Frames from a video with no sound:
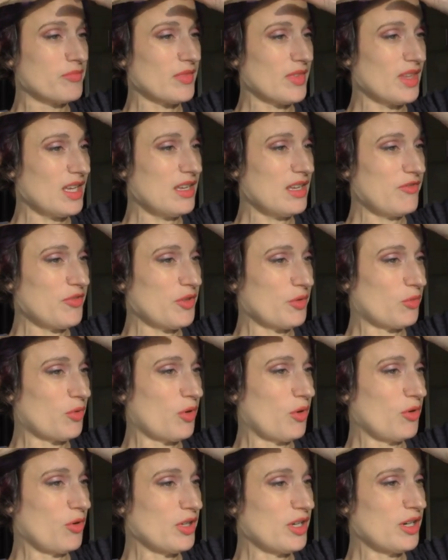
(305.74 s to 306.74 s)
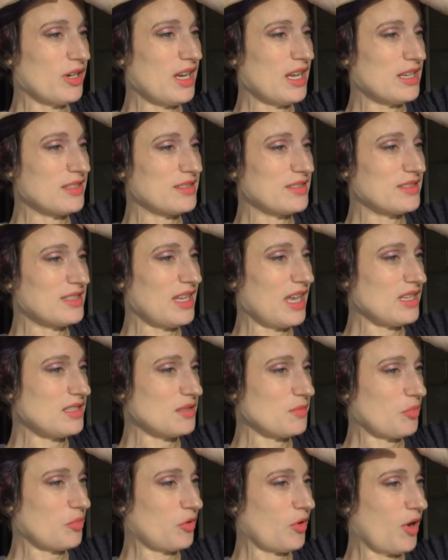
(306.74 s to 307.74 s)
If the roller has
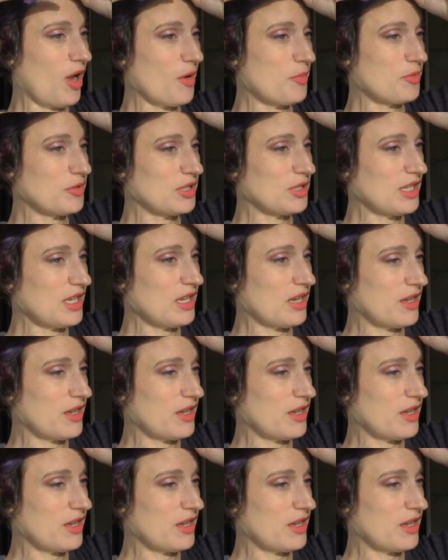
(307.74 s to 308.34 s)
set properly,